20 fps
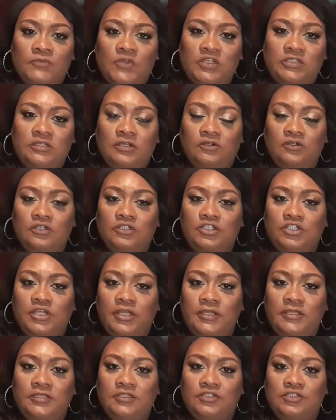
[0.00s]
That's not going to
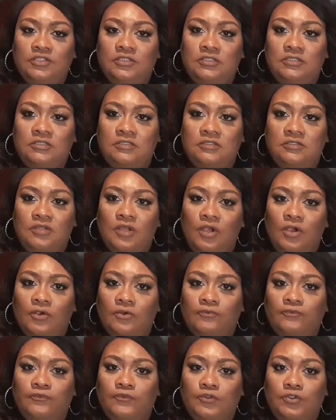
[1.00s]
change
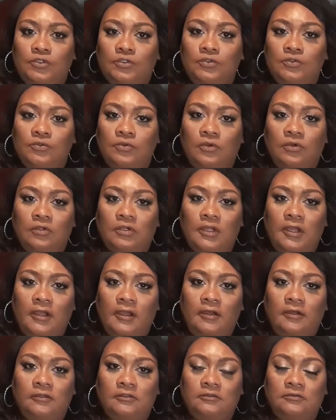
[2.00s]
their view on
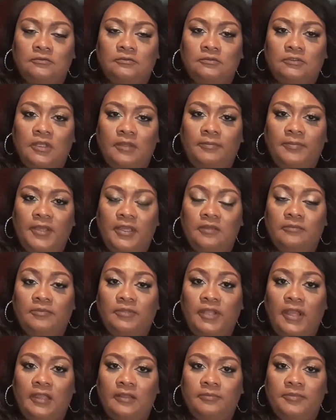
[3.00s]
how they pay
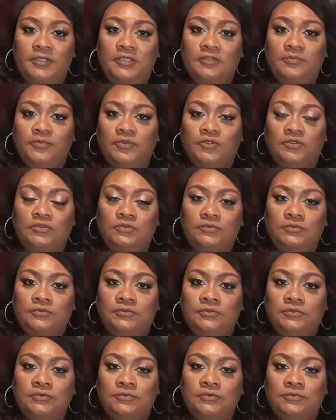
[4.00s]
black people.